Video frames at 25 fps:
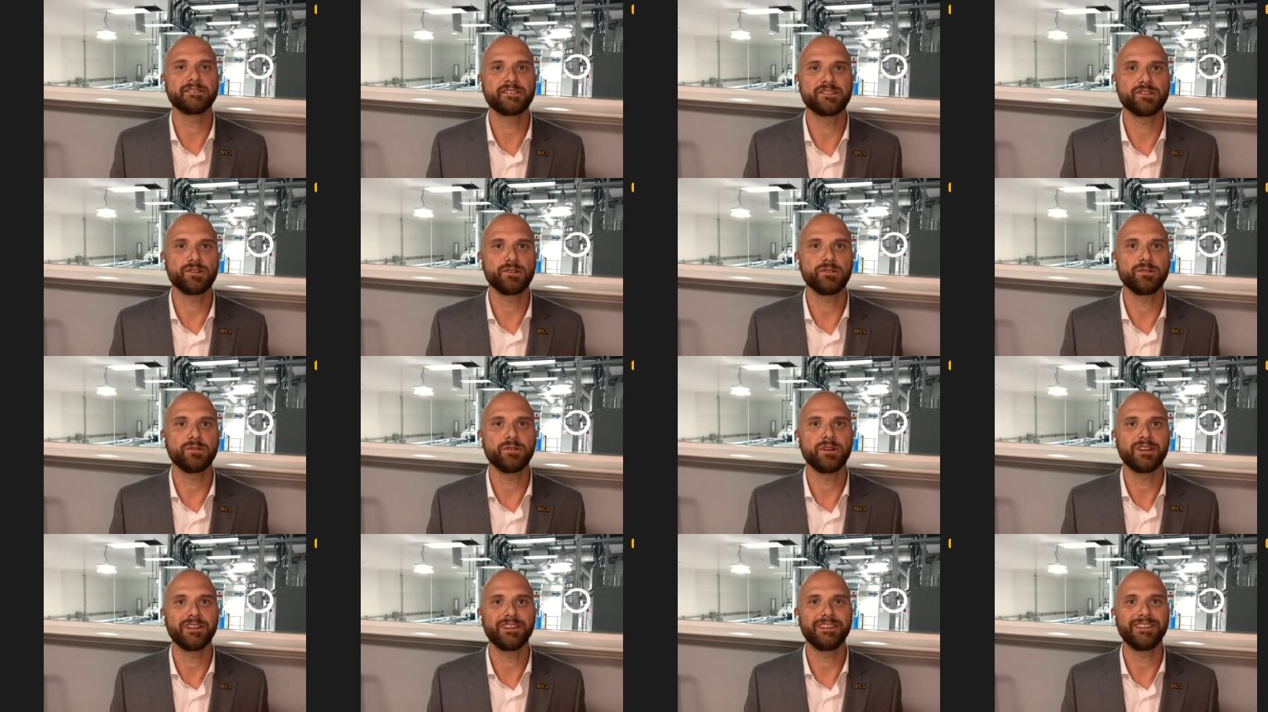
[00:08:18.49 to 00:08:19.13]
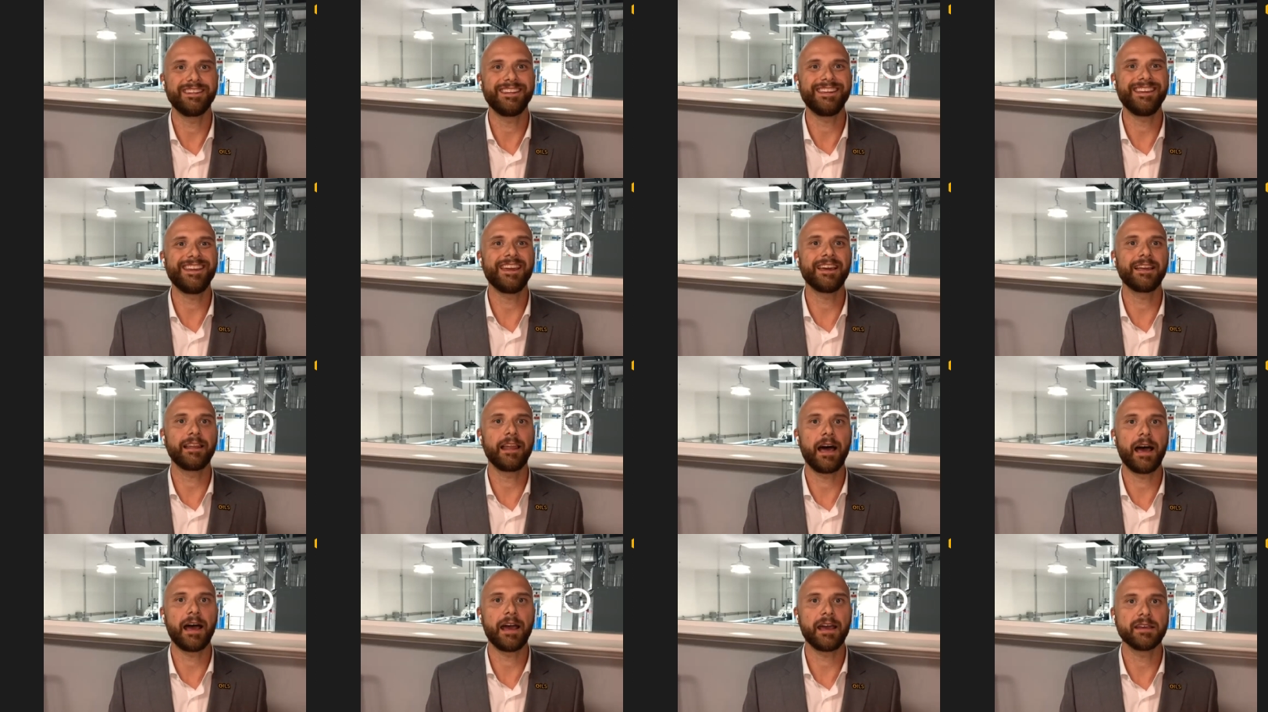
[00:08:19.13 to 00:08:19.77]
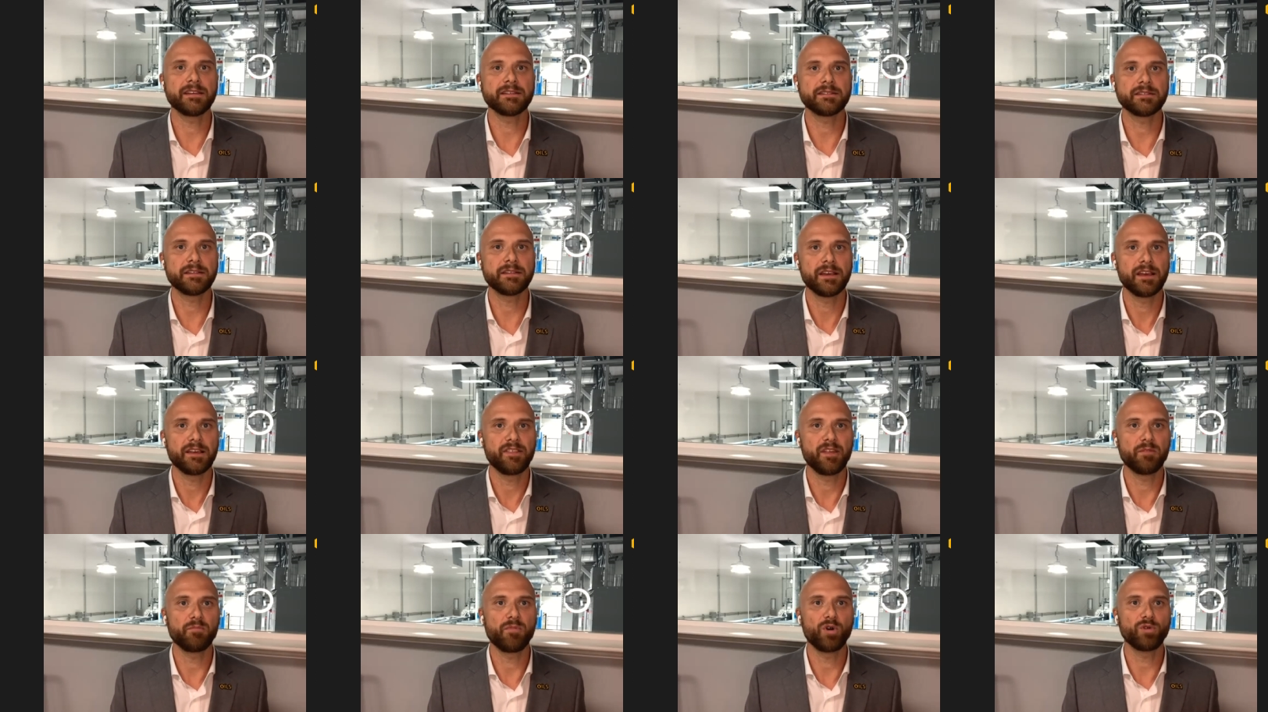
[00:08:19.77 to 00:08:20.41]
to legalize
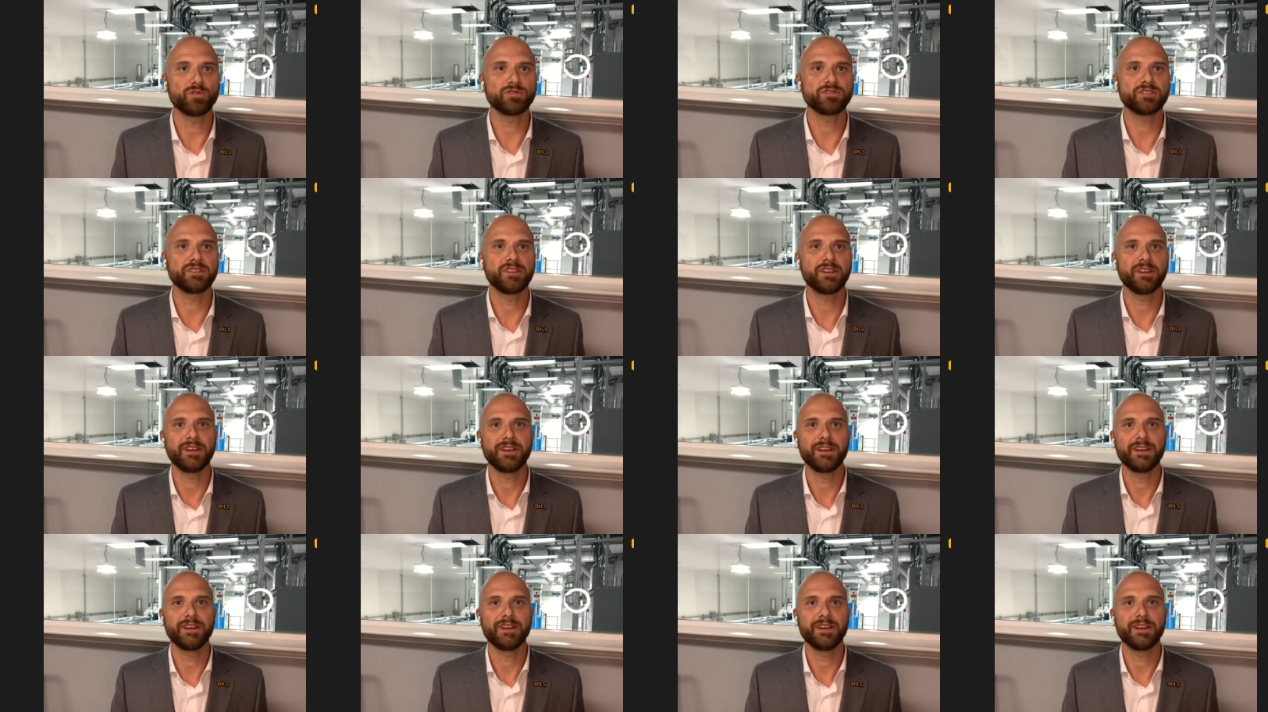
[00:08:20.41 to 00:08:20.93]
the most